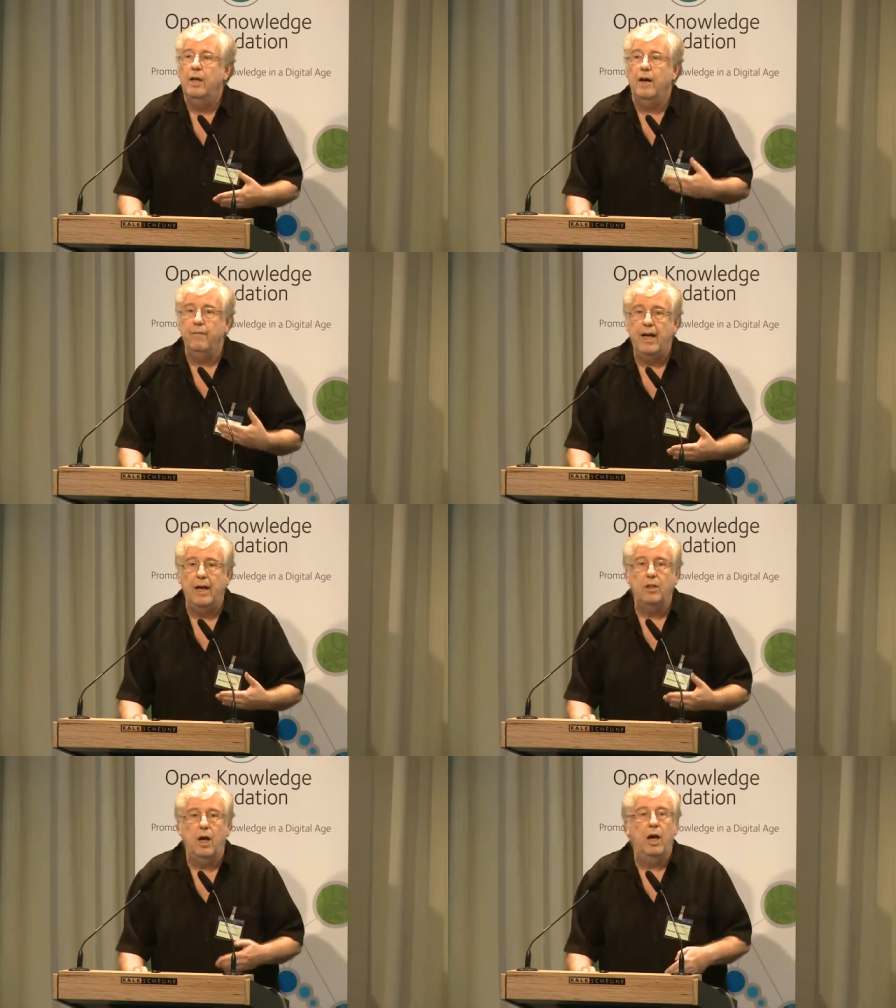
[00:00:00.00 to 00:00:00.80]
of
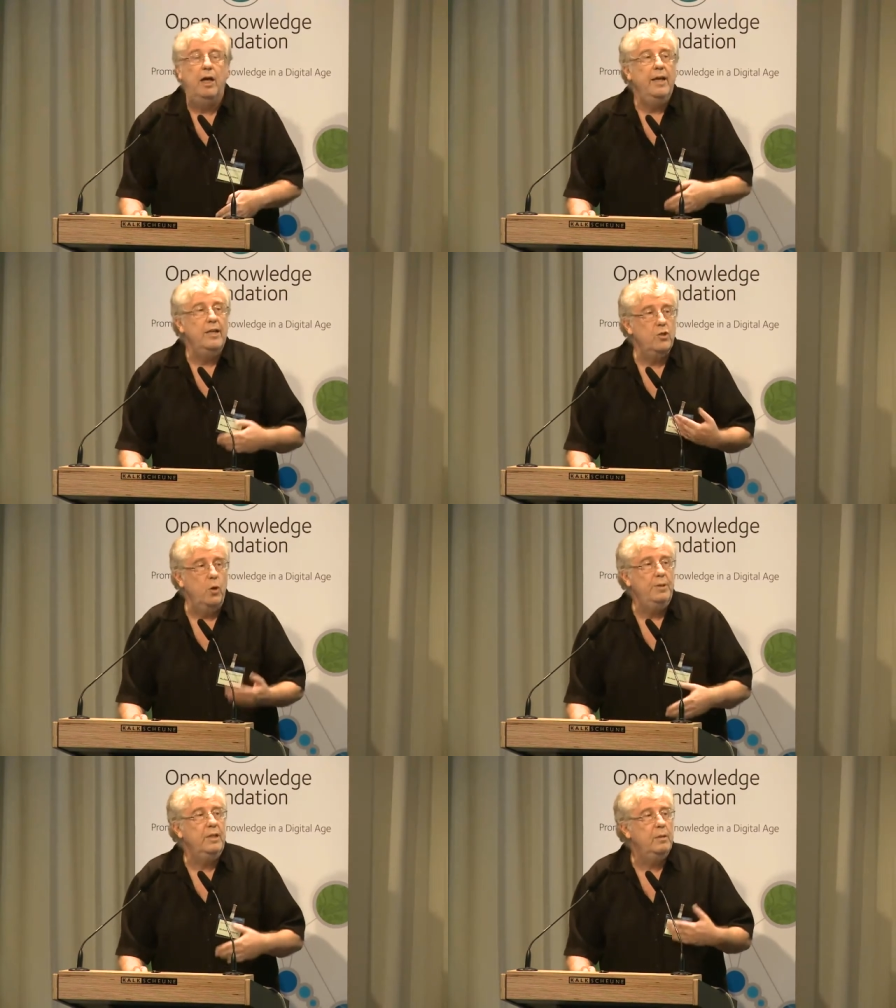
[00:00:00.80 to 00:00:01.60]
that law is
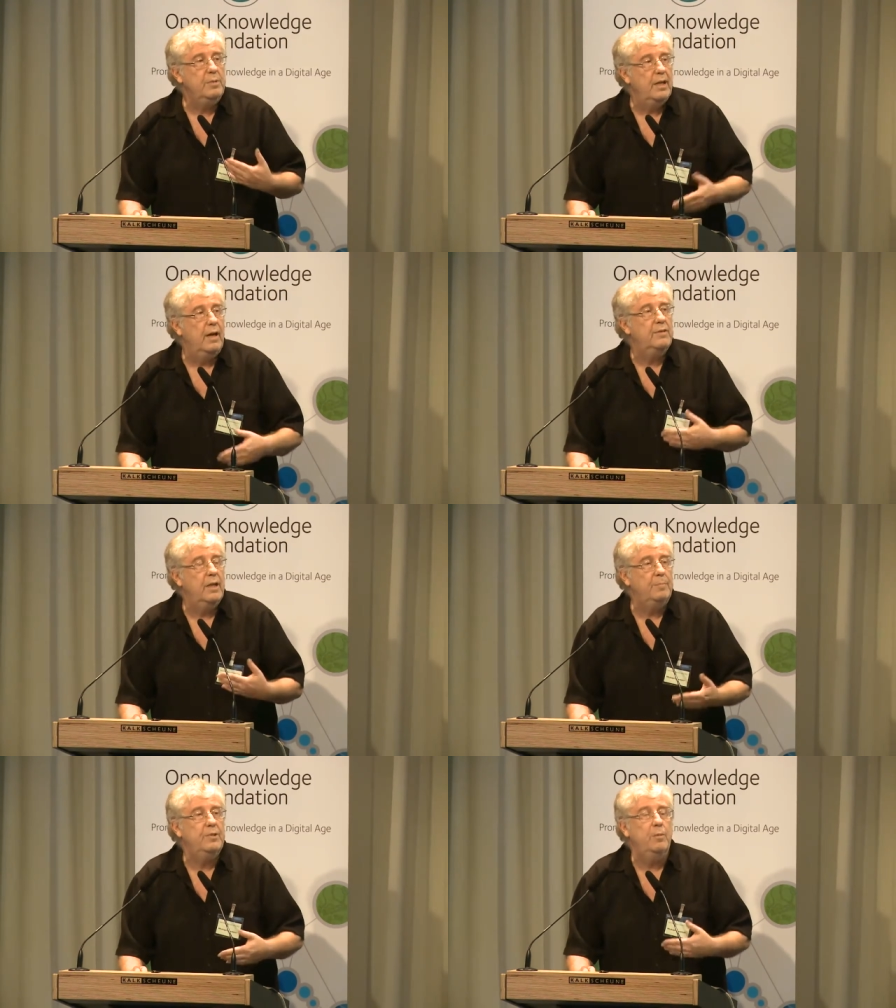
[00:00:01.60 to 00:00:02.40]
opening themselves
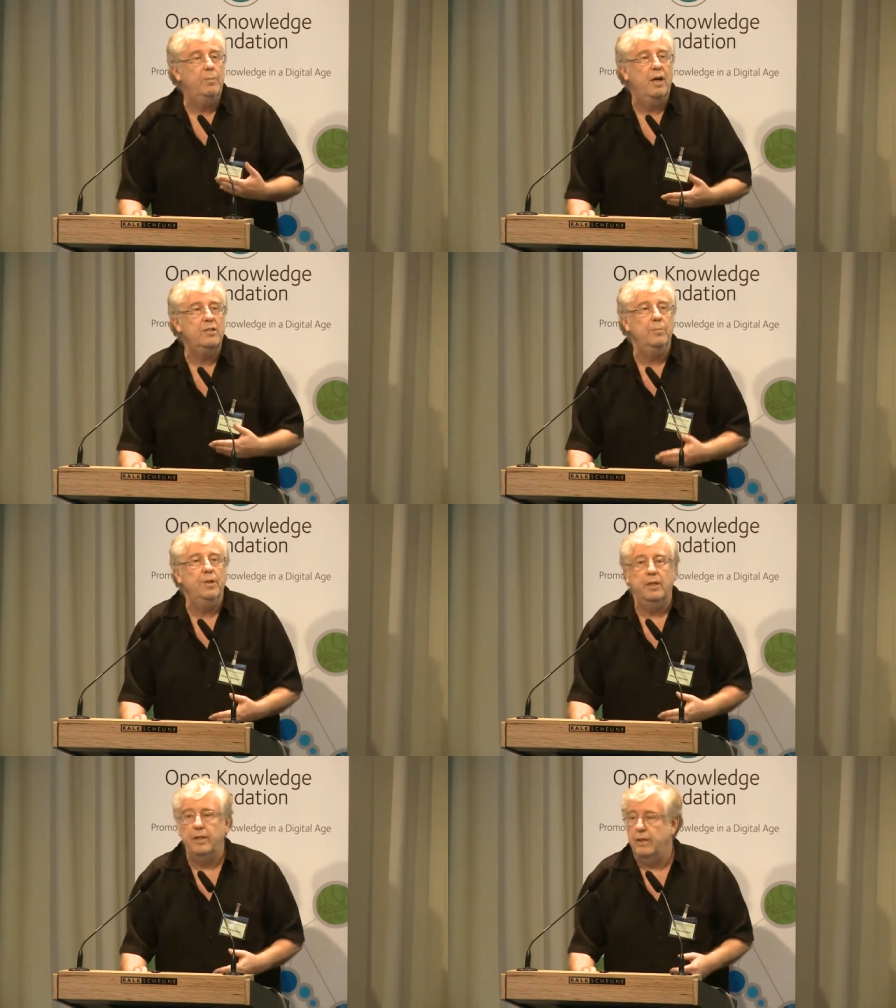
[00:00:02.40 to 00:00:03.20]
up to the
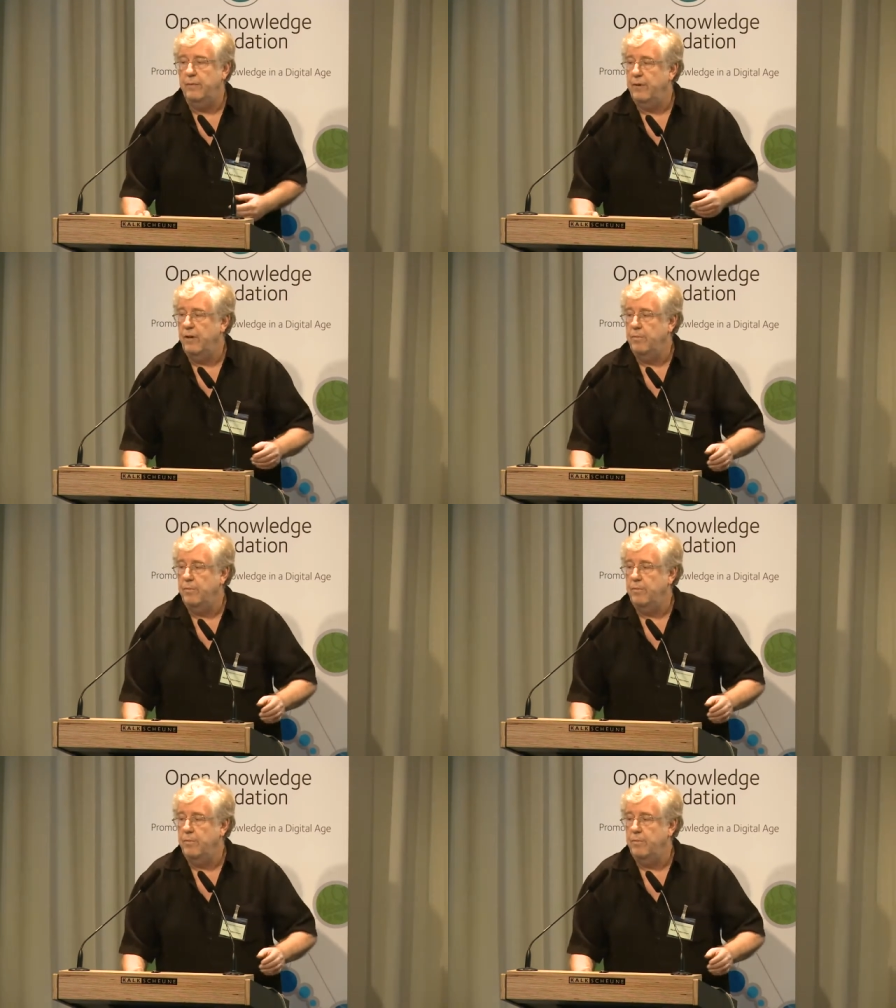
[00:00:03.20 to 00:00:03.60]
possibility of